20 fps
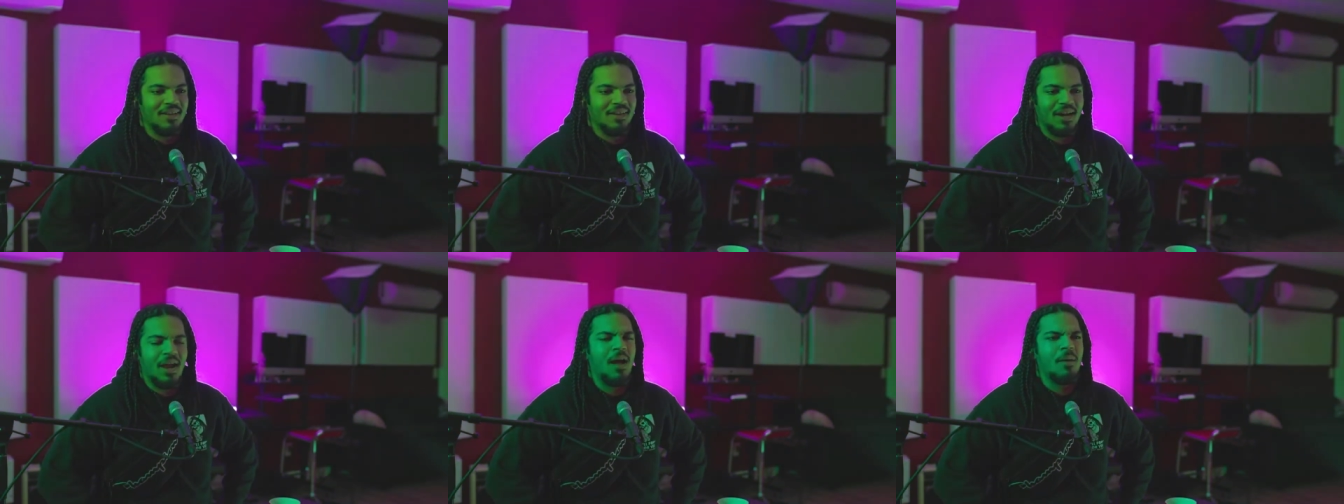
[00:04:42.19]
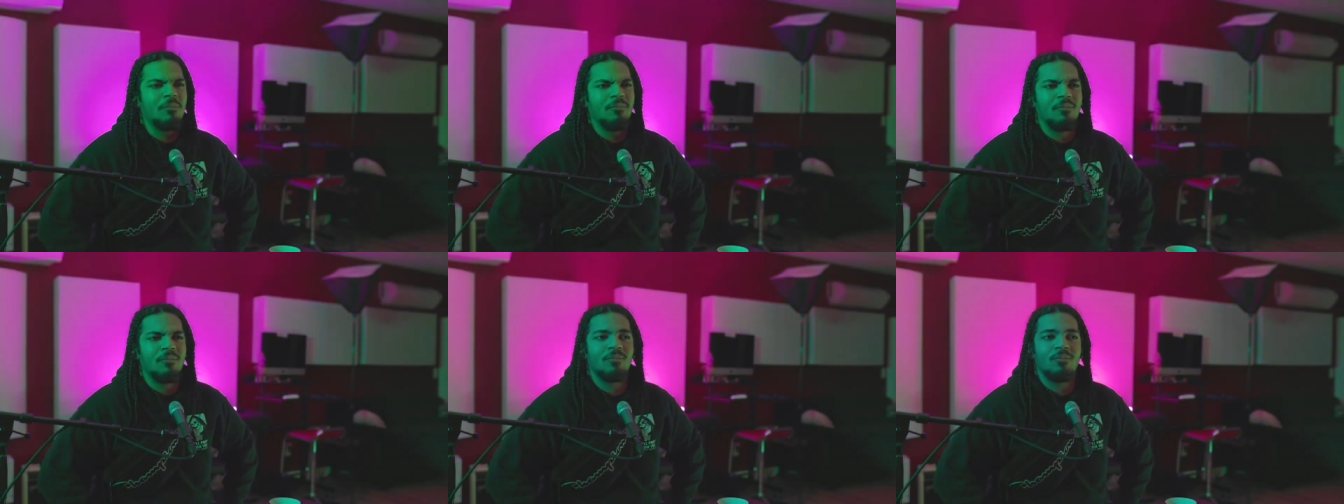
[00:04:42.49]
and I,
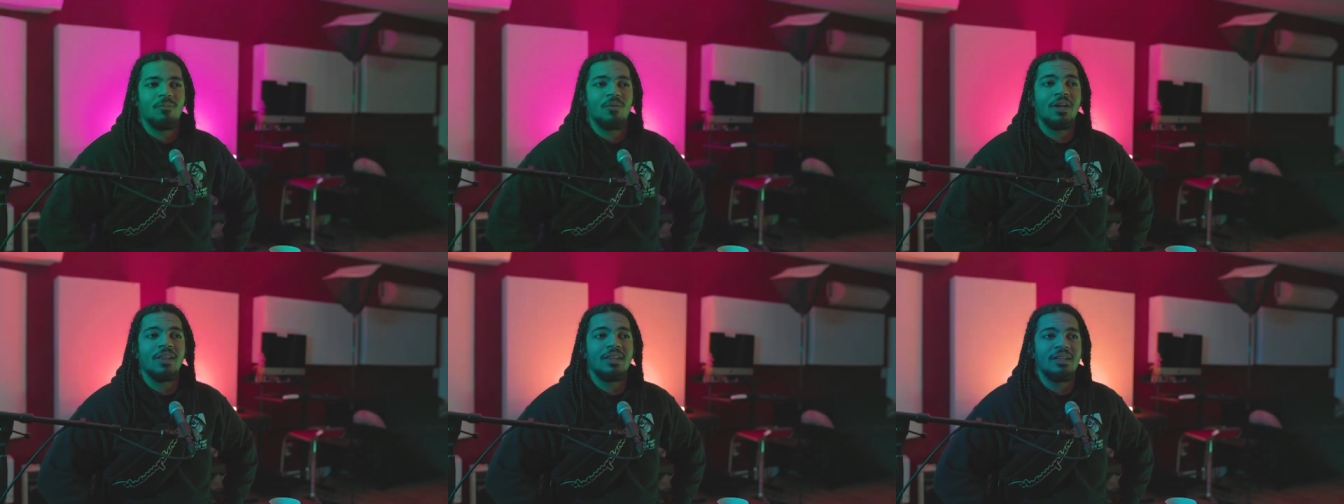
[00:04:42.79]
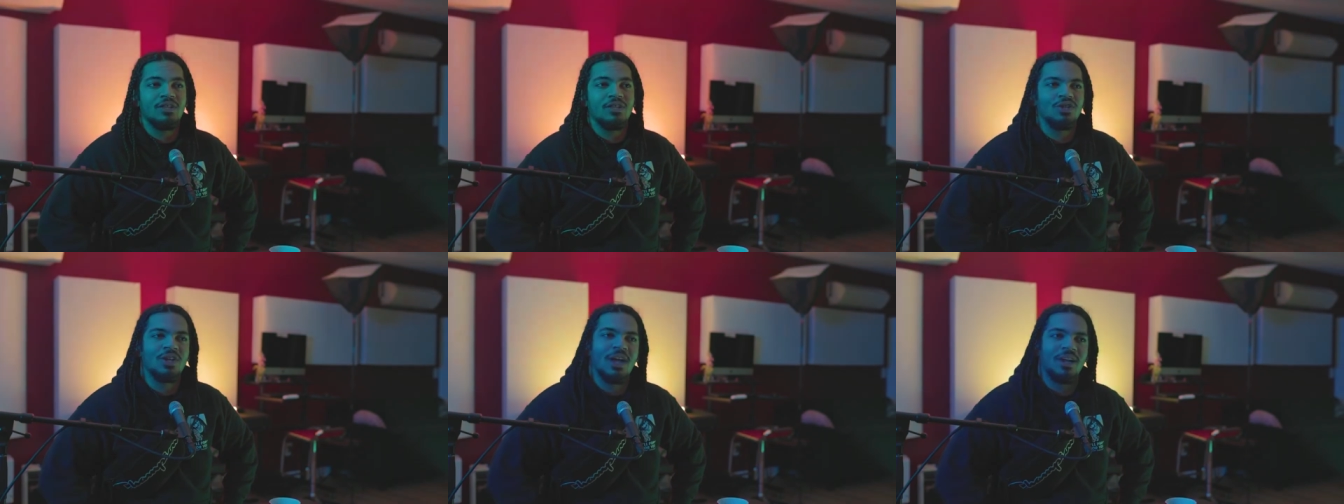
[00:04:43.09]
am
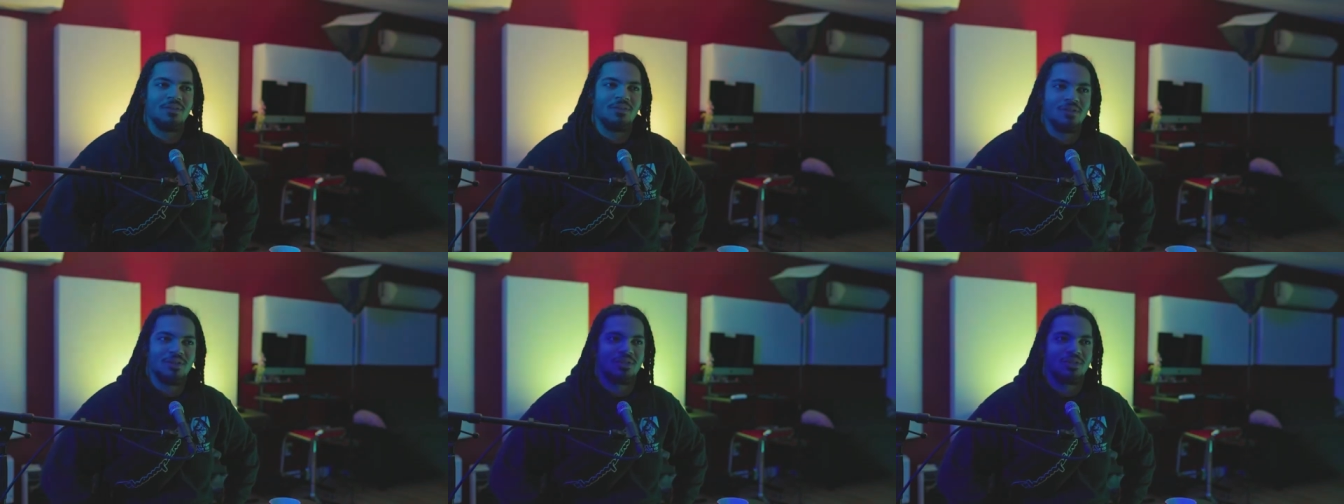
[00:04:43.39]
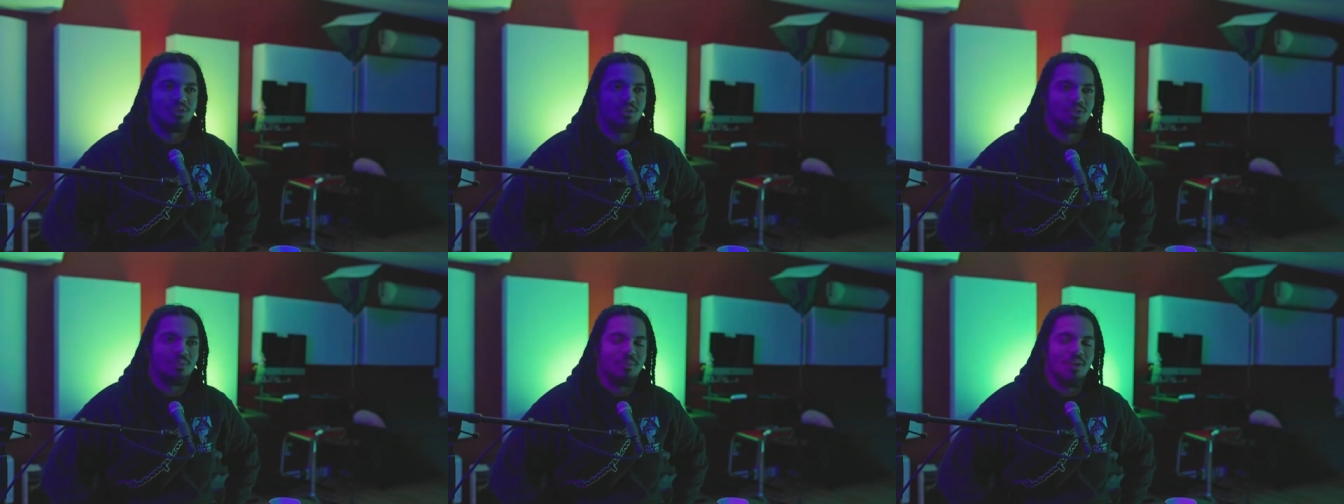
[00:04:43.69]
really generous
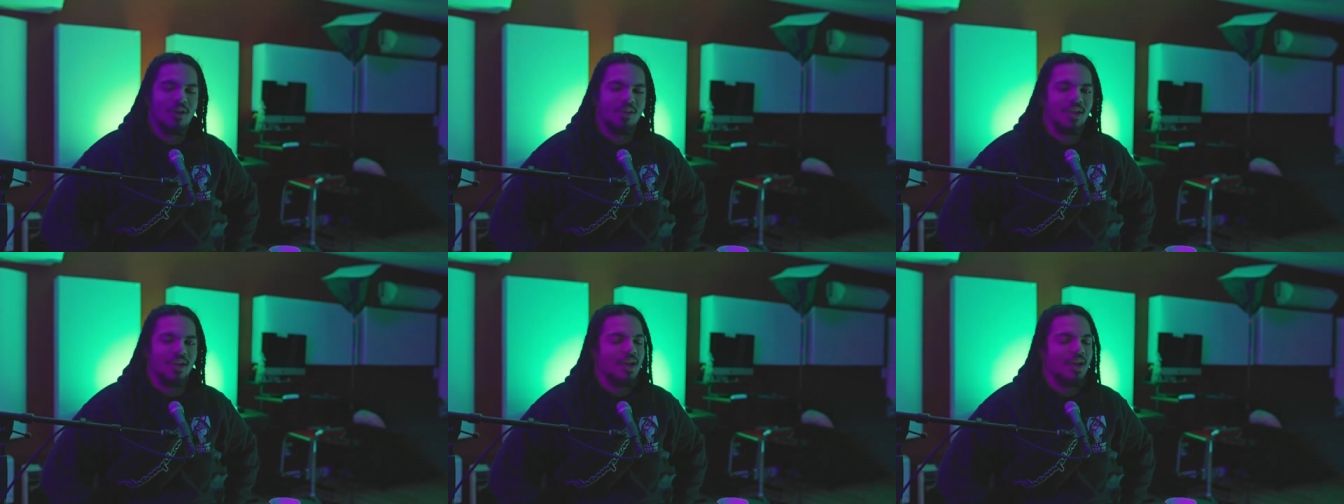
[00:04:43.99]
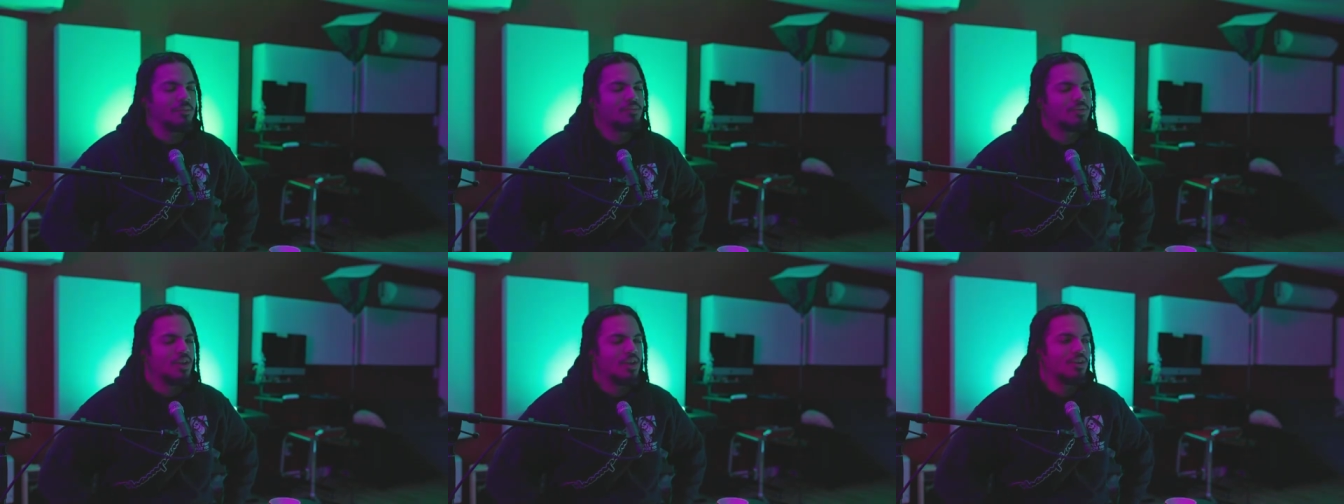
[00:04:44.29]
too, bro. Like
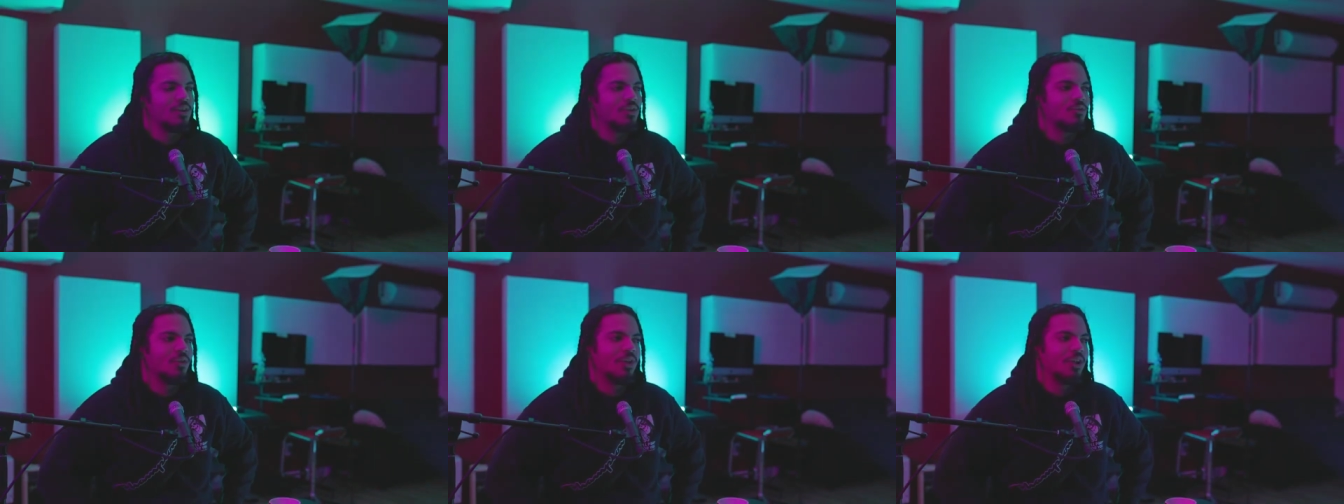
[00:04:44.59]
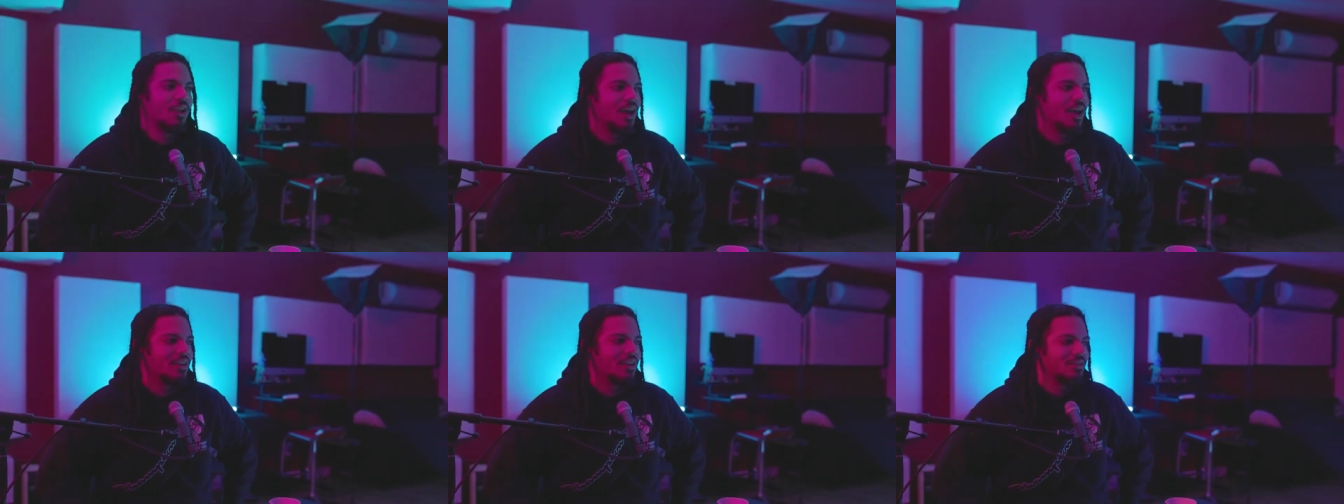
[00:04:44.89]
I'm starting to
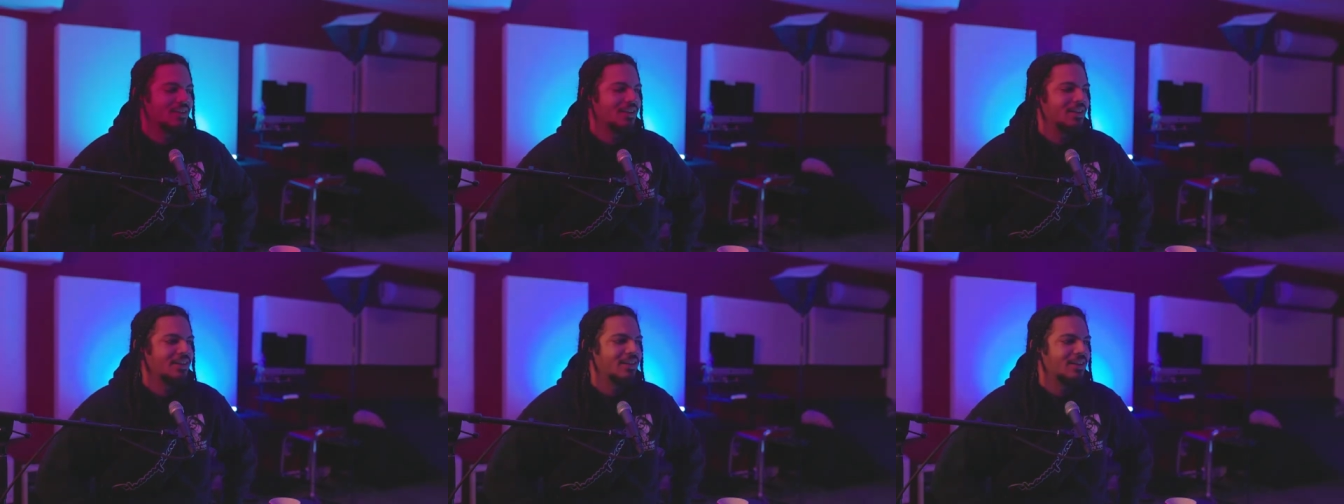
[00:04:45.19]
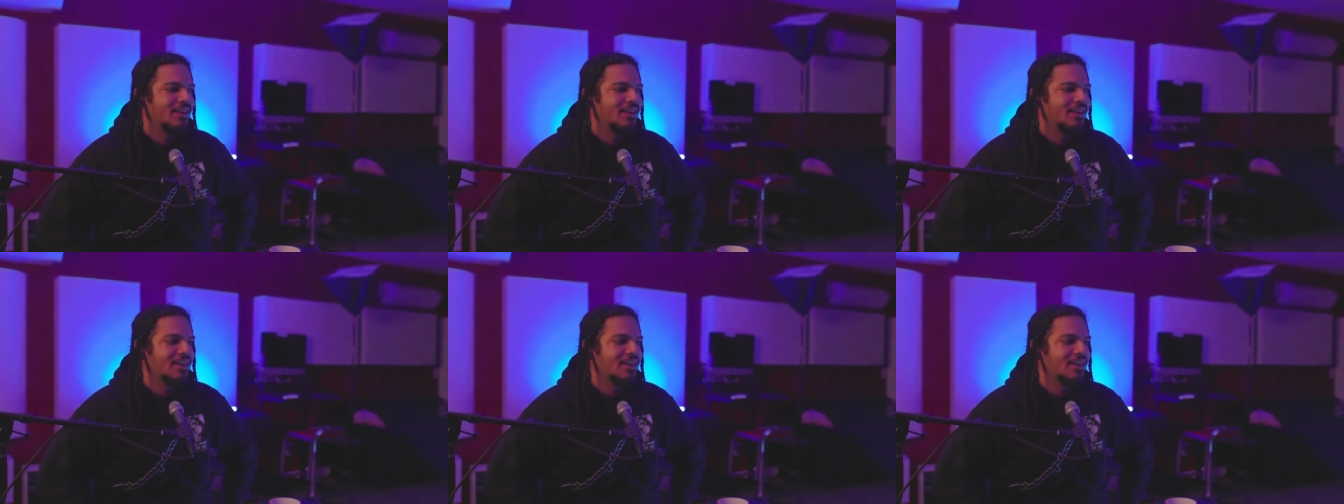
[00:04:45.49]
realize, like,